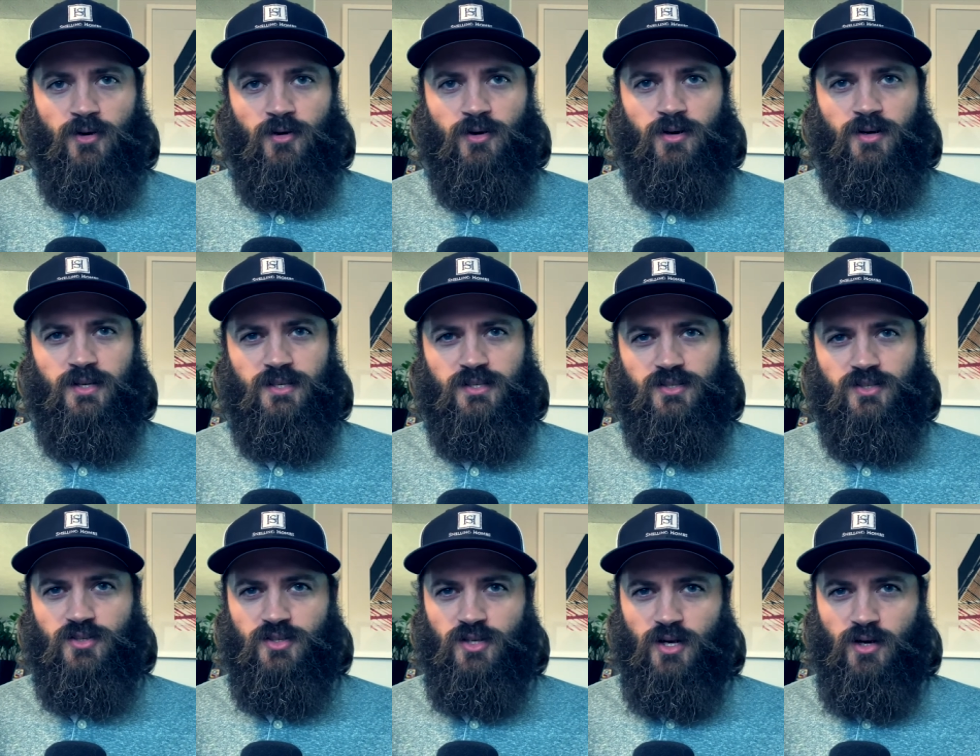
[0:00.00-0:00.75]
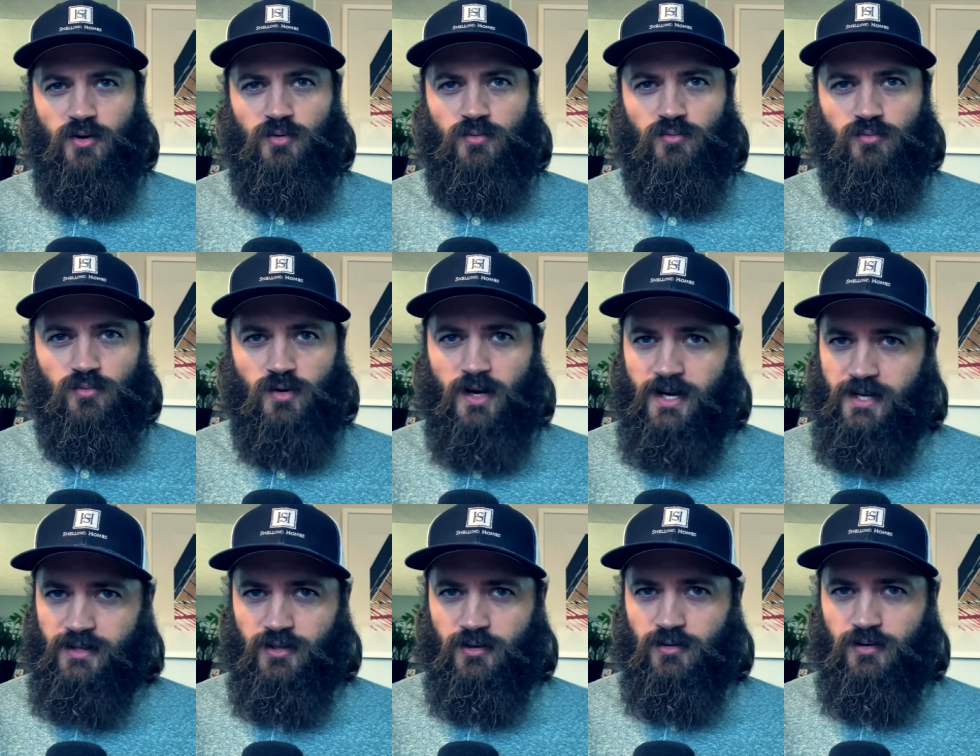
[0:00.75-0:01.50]
artists don't
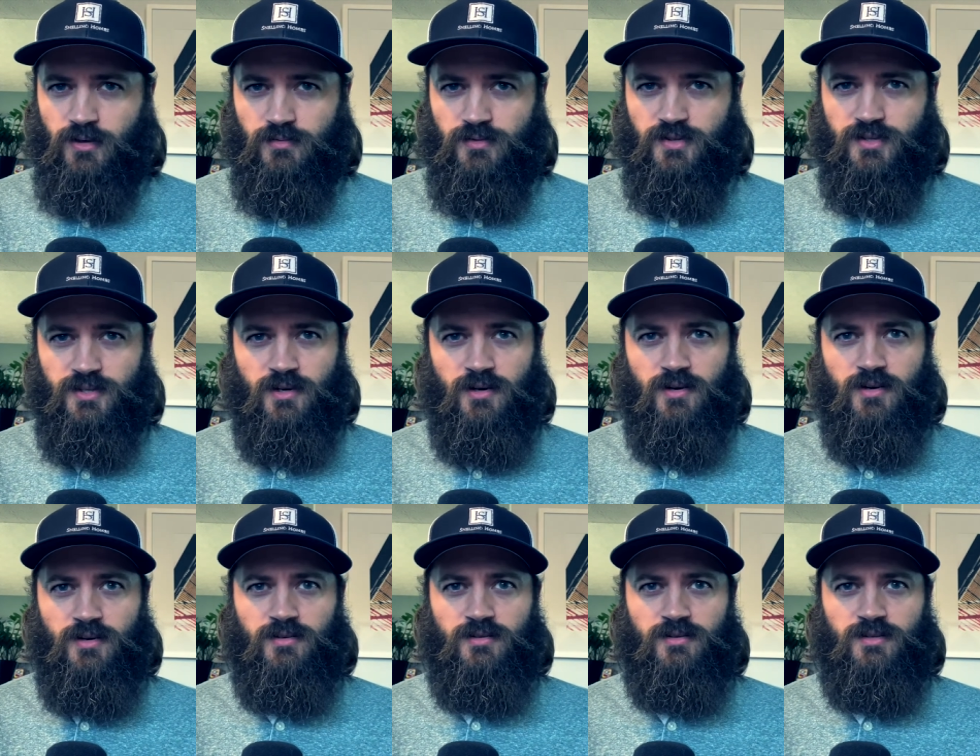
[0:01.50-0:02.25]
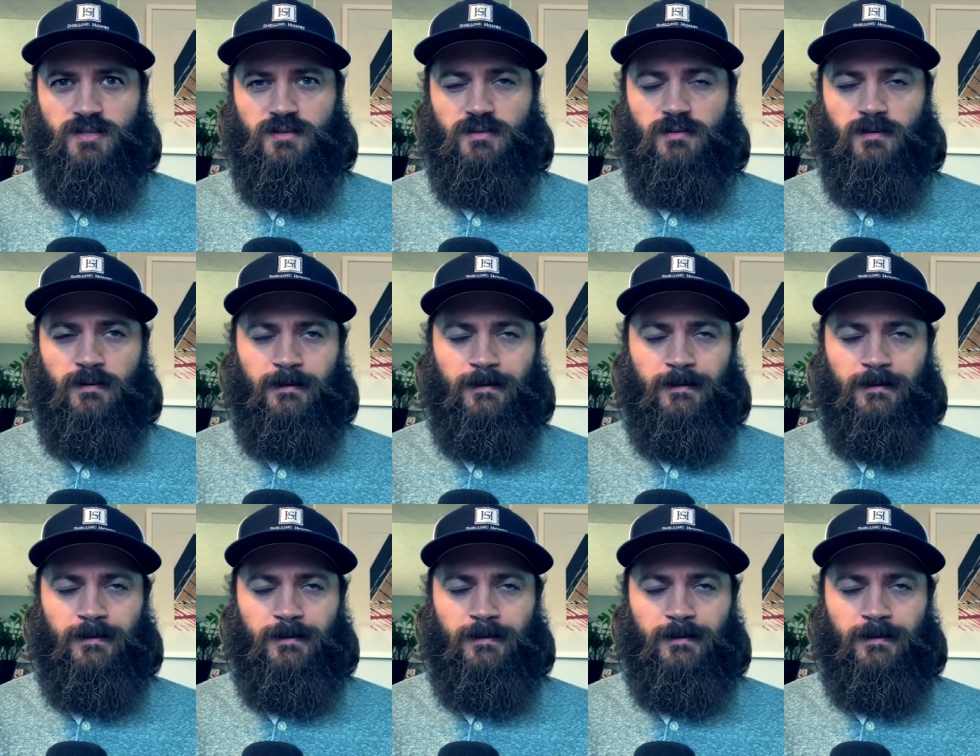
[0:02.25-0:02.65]
write their own songs.